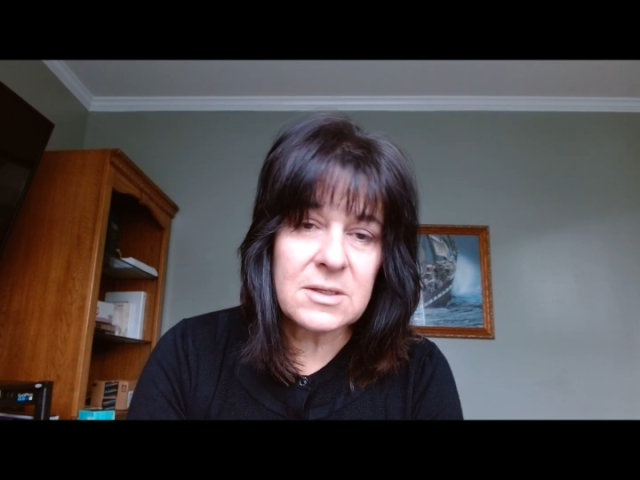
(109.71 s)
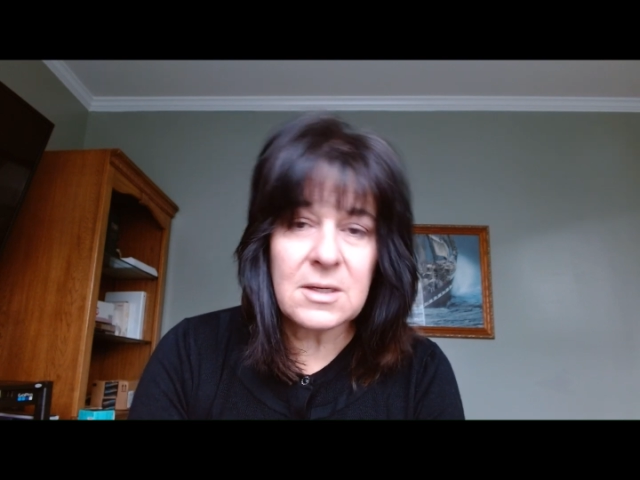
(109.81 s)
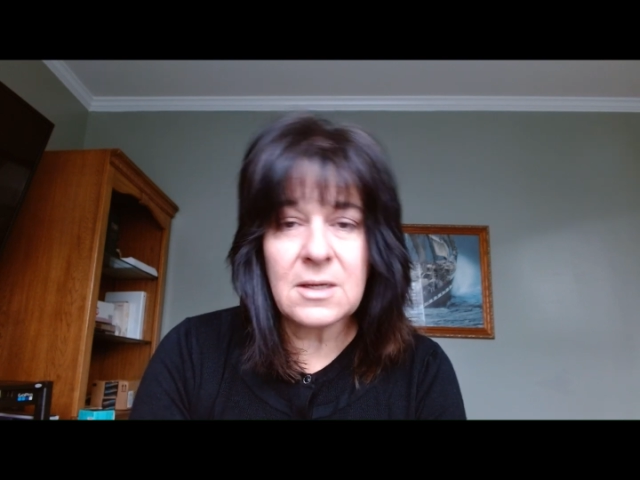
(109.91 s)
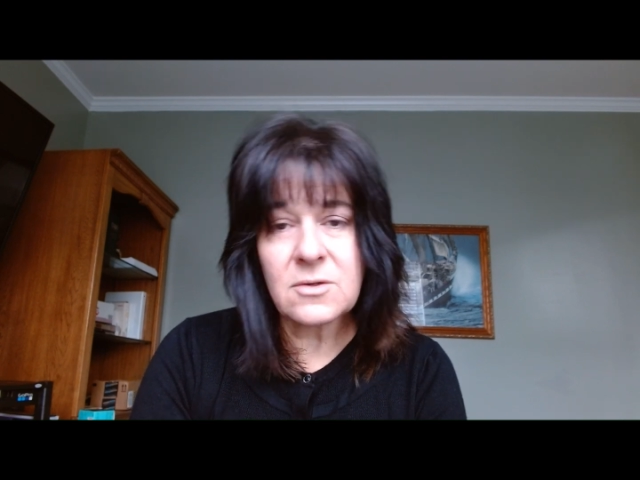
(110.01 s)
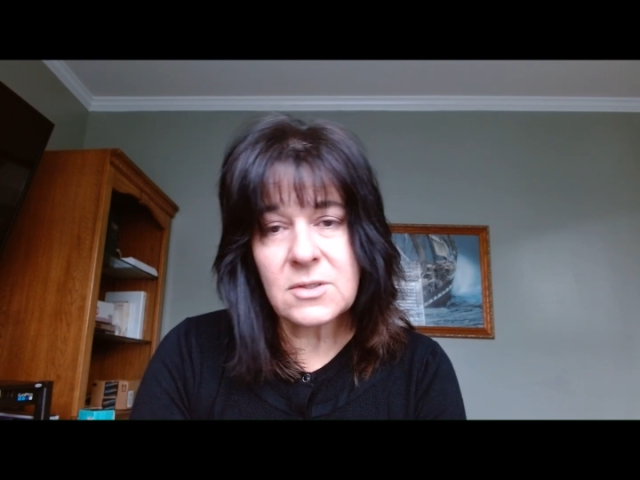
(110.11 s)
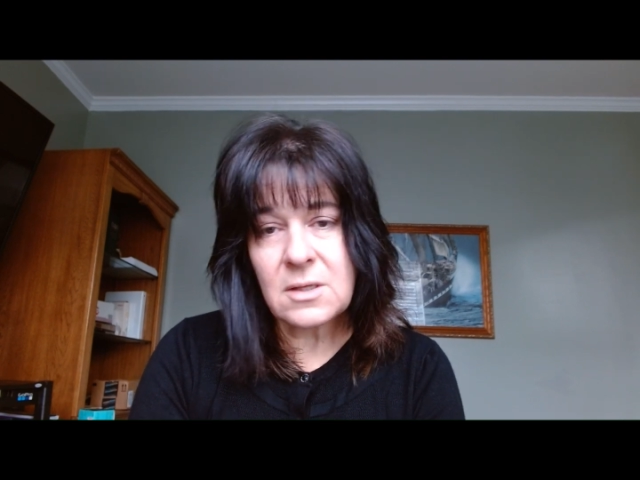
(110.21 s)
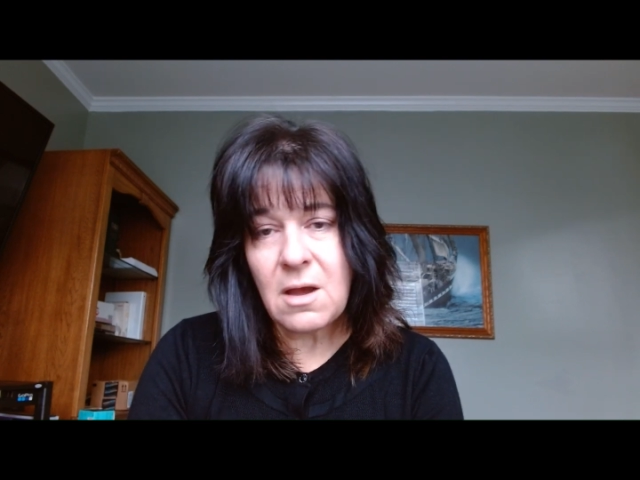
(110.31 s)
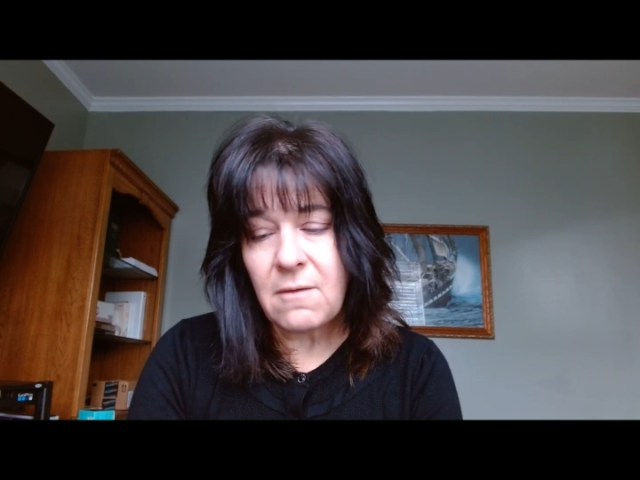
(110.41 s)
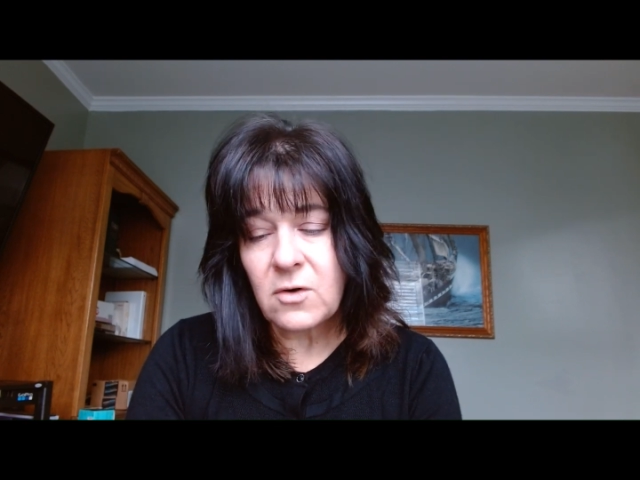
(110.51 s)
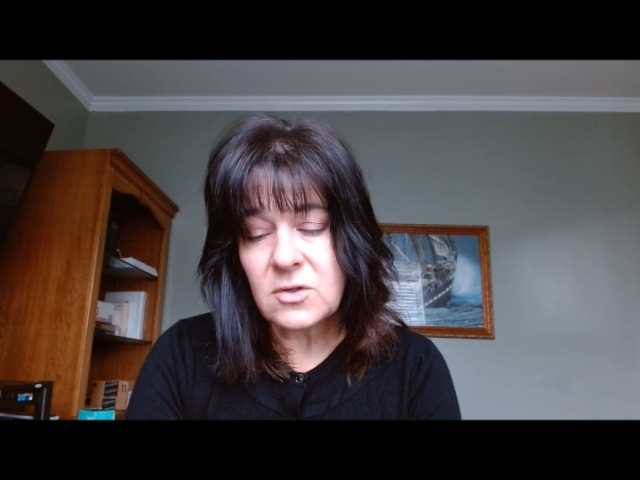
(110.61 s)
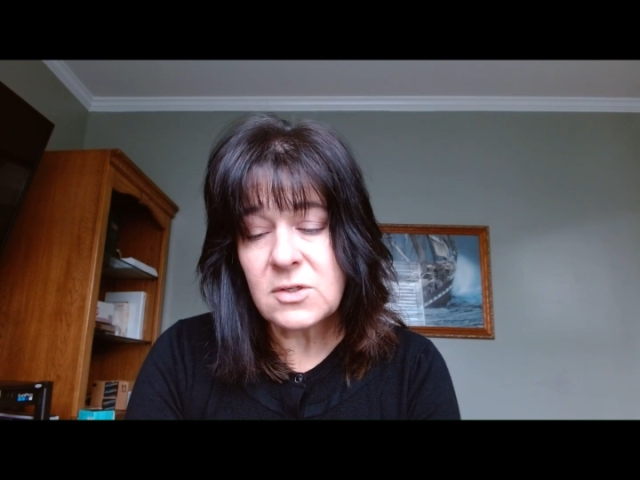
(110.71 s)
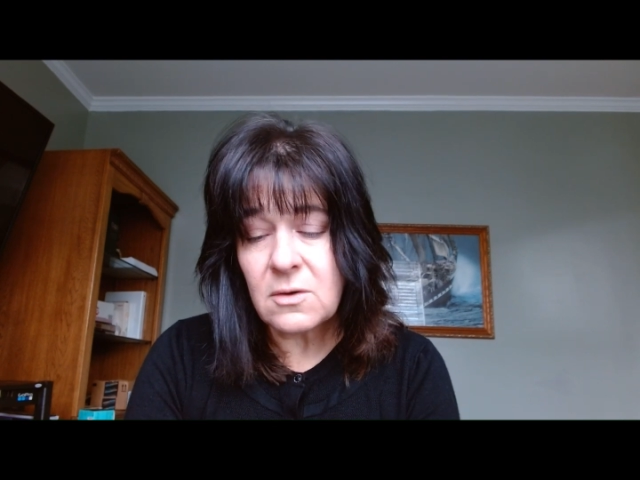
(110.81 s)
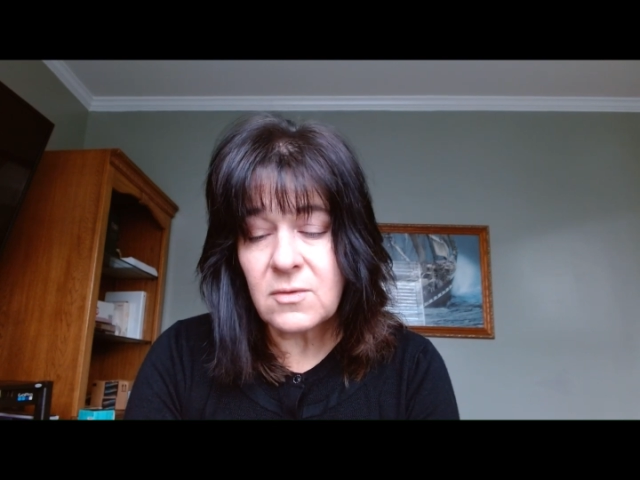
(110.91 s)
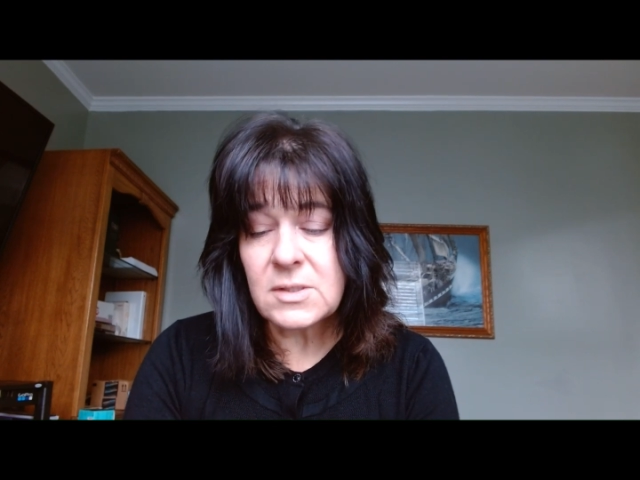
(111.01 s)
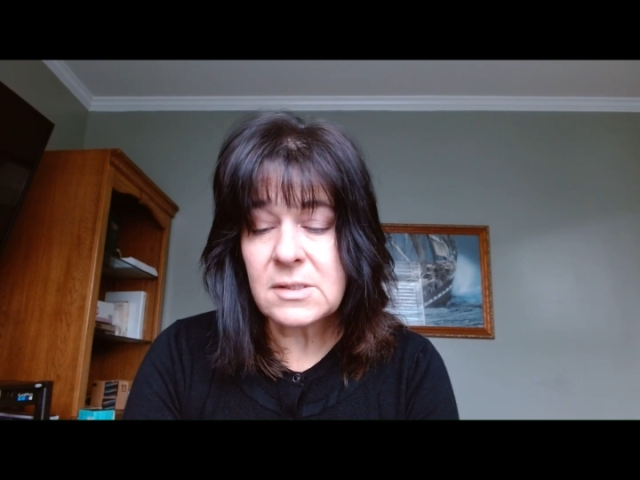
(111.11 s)
and here's the covered
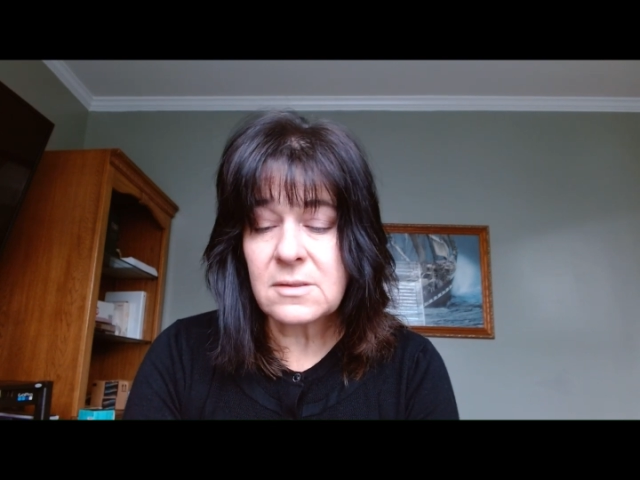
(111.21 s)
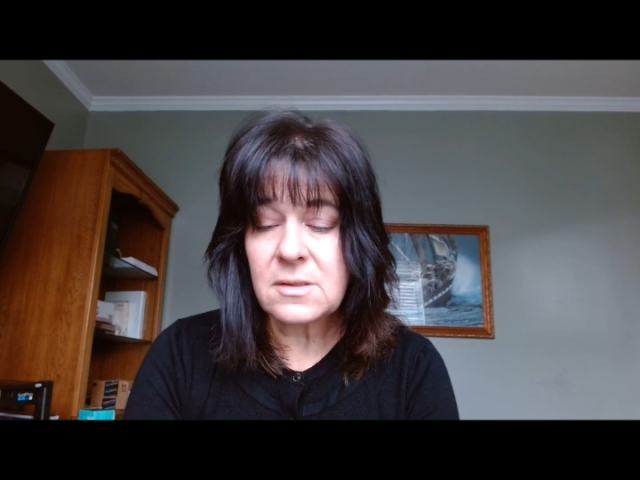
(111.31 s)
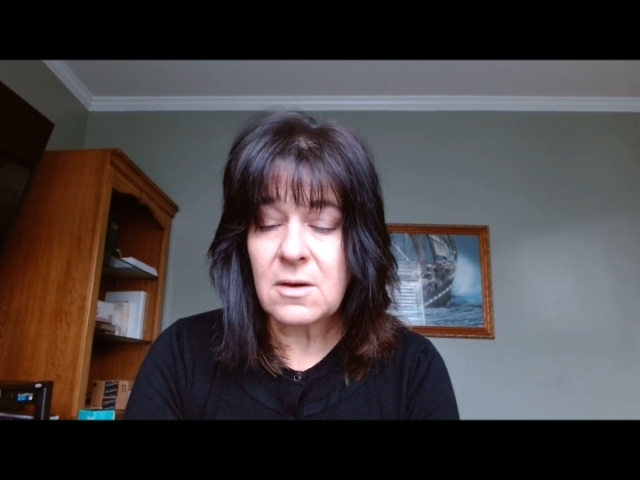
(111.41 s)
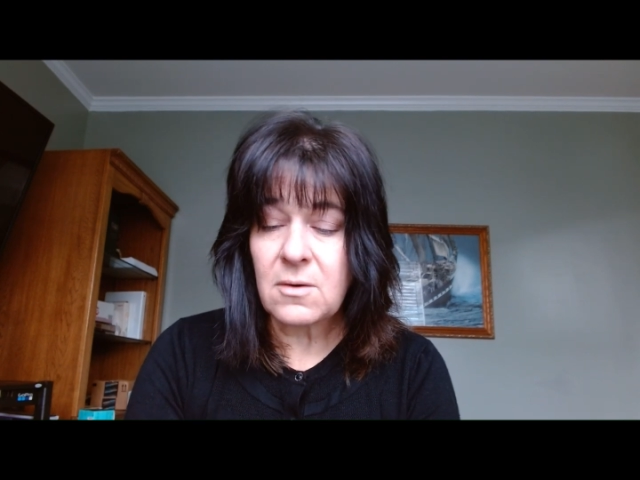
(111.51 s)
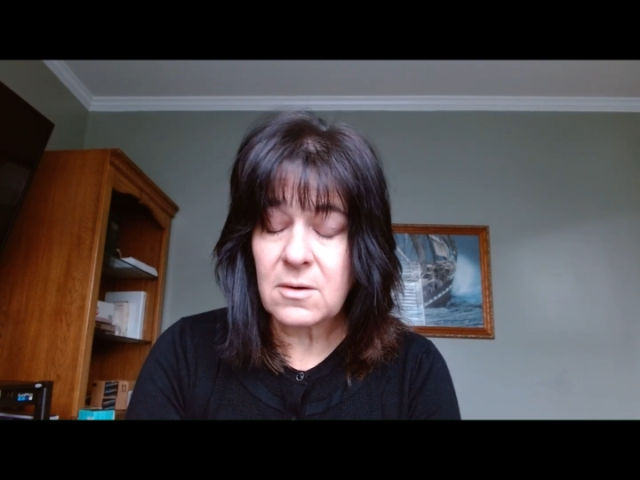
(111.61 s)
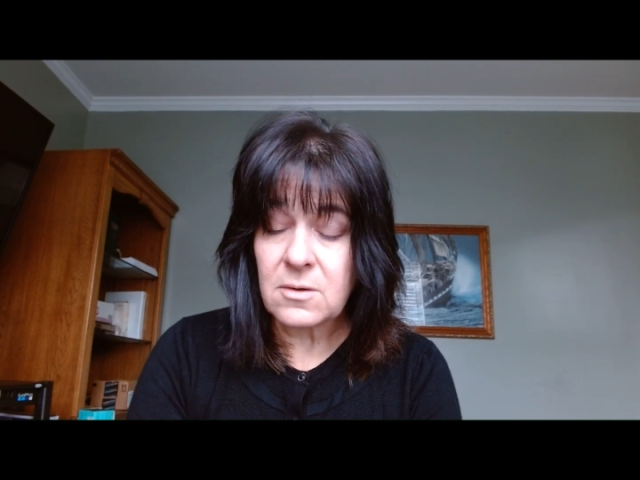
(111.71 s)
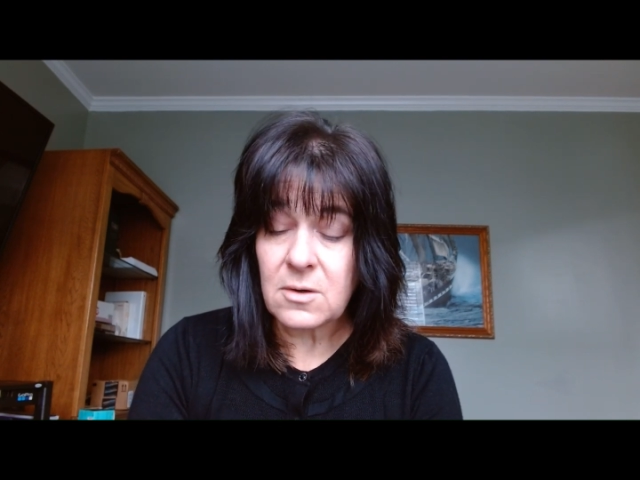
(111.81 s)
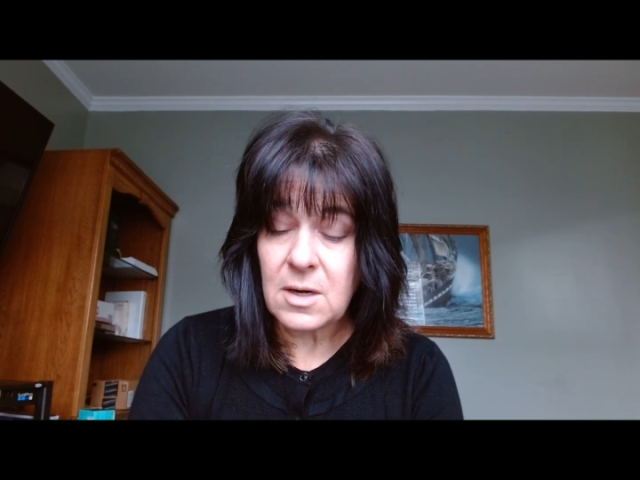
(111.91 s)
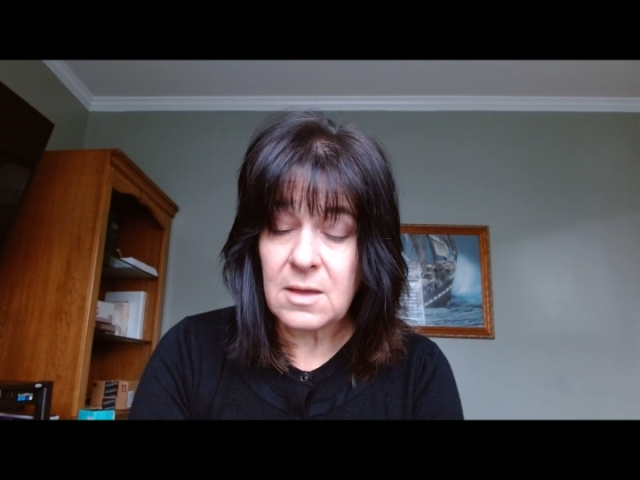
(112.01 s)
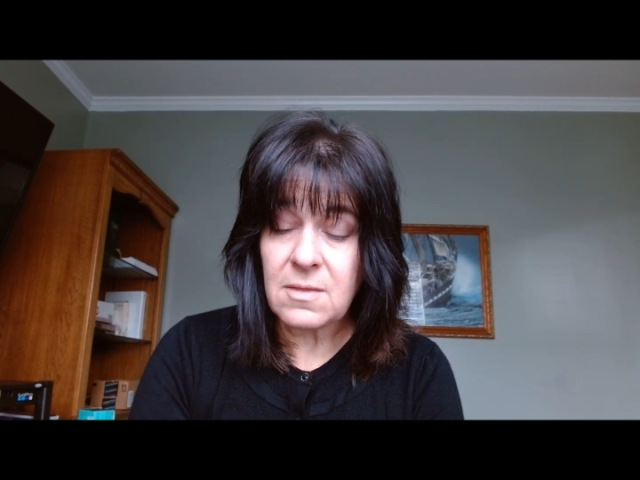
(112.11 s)
services that are underneath